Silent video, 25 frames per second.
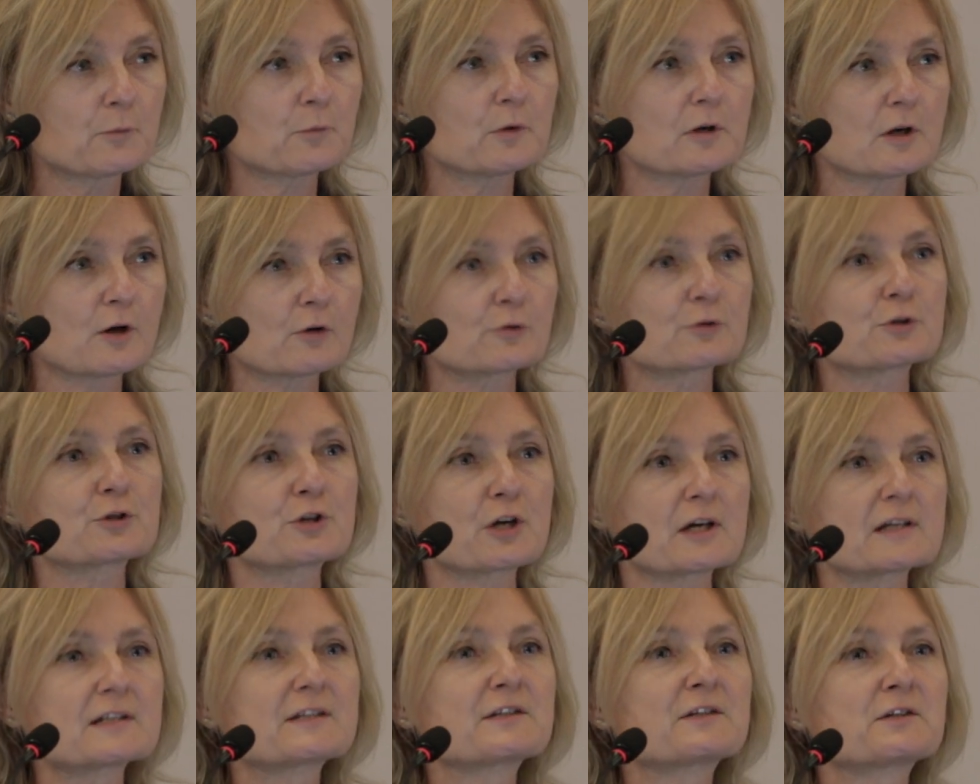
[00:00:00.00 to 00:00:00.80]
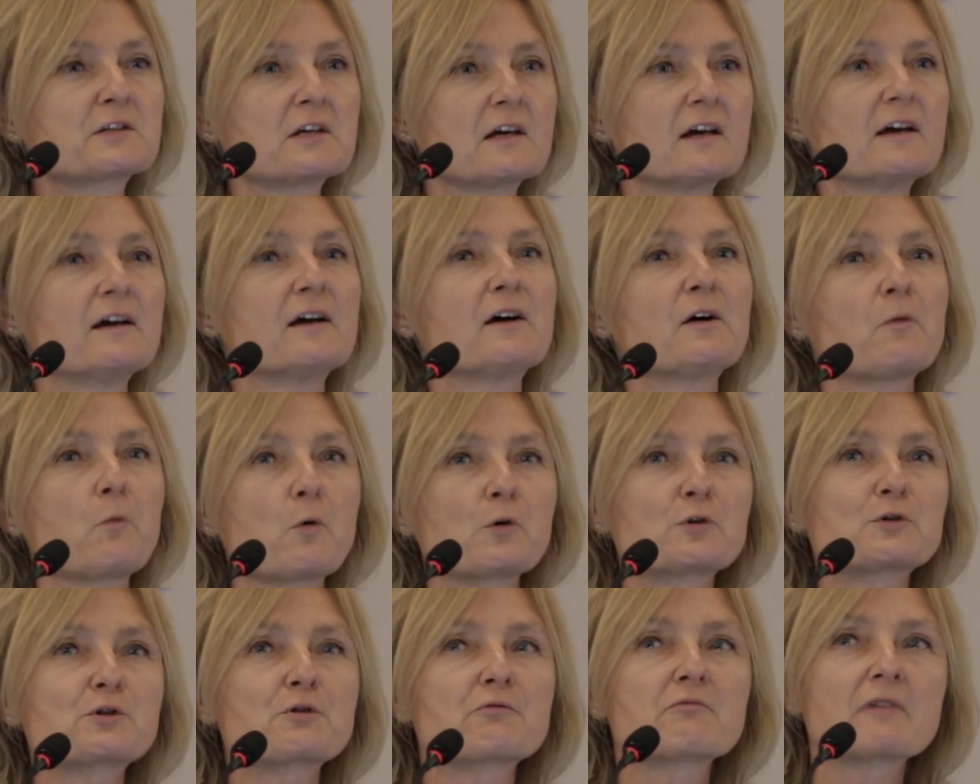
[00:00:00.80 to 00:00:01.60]
We don't just
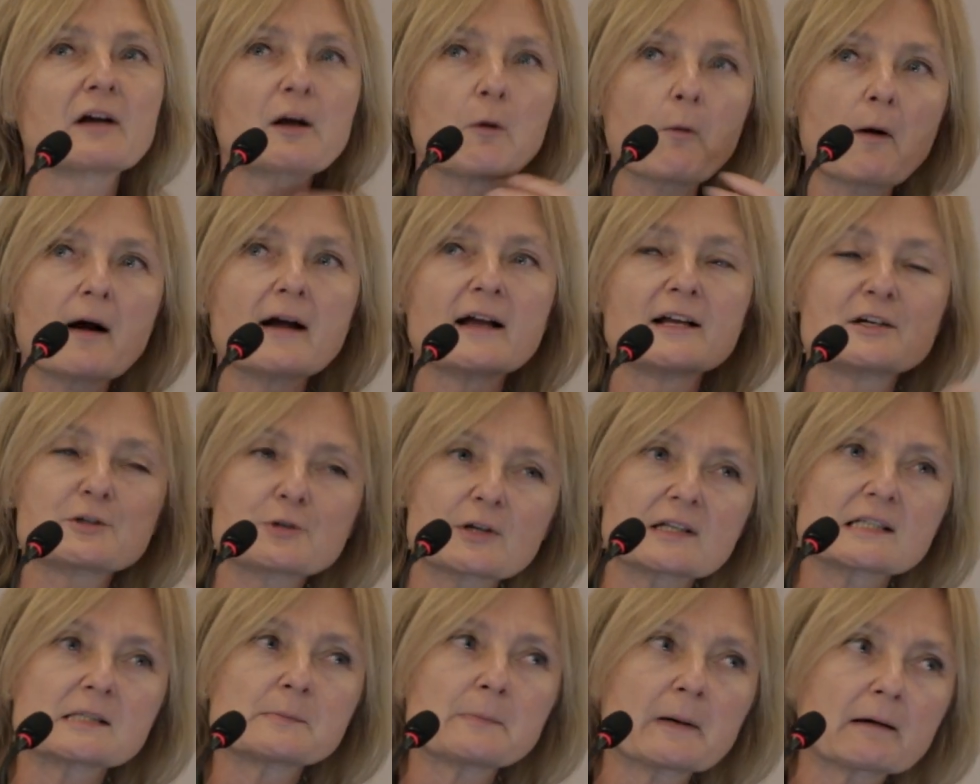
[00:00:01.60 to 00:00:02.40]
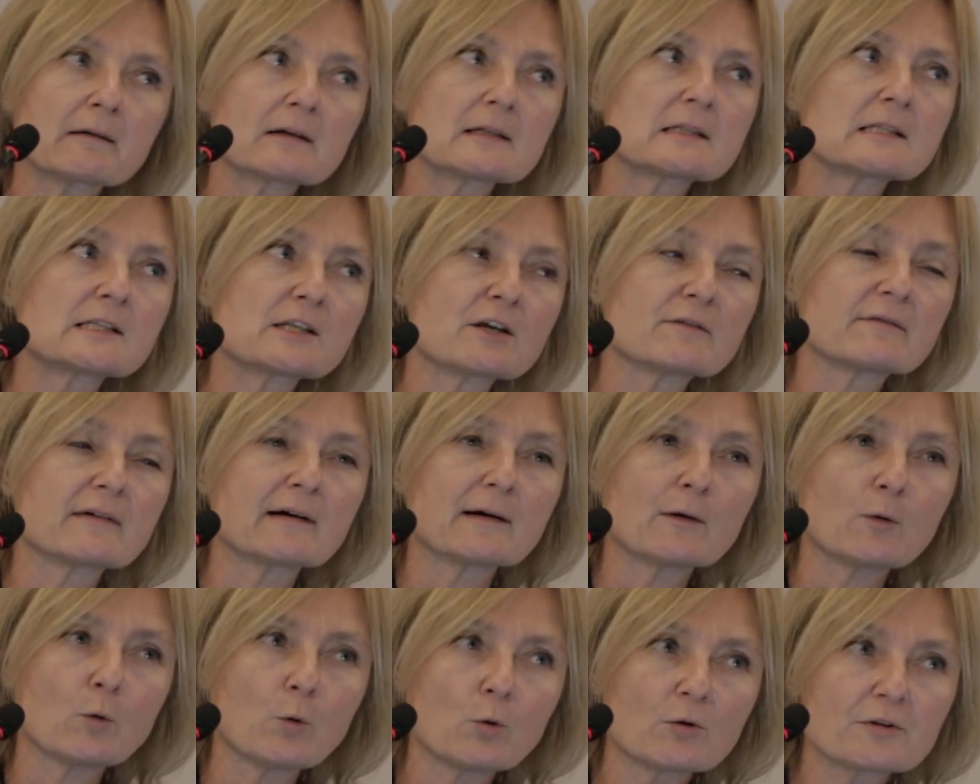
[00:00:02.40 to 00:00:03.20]
want to require transparency of
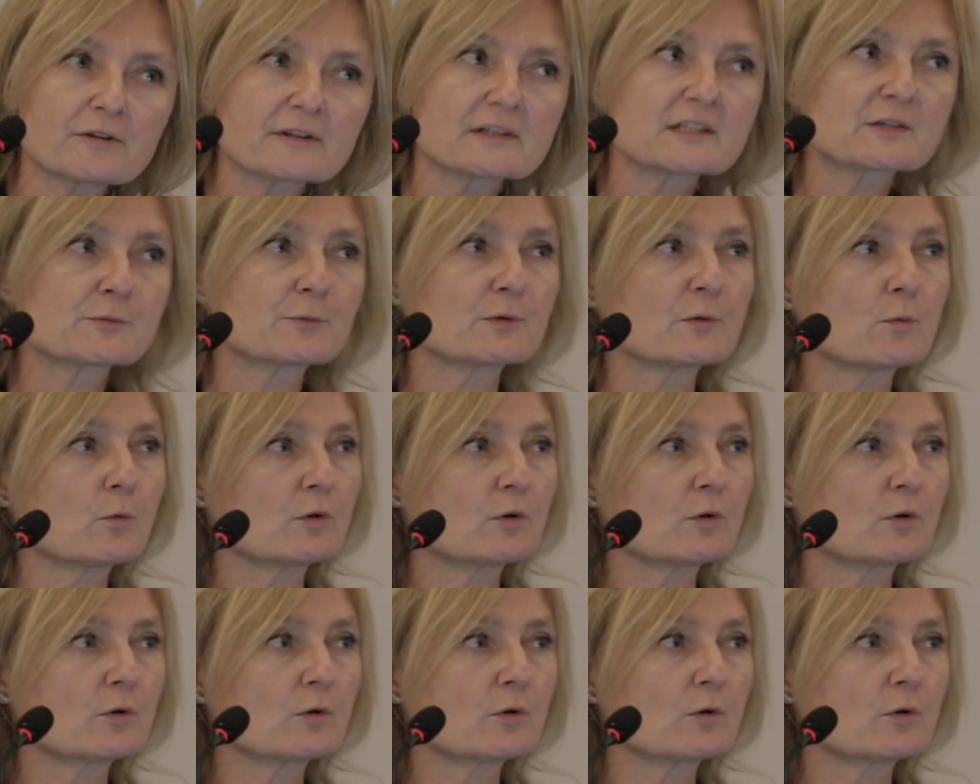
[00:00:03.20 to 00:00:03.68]
our authors,